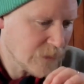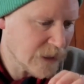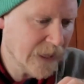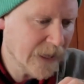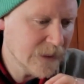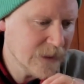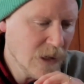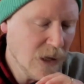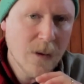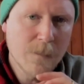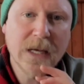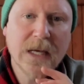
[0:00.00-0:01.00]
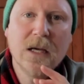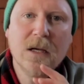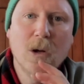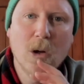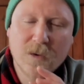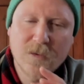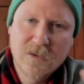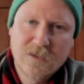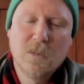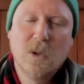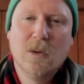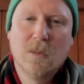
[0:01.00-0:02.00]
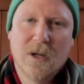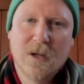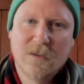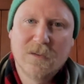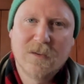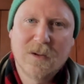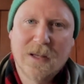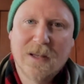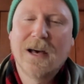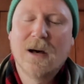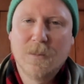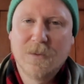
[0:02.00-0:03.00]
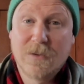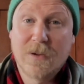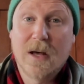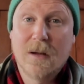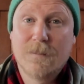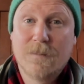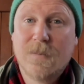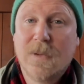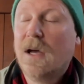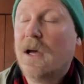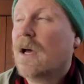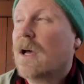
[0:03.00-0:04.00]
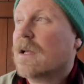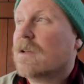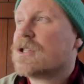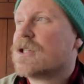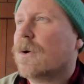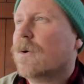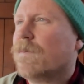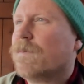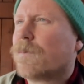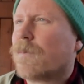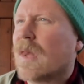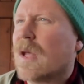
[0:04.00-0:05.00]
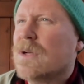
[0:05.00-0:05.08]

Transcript: And making lots of smaller works helps that. So yeah.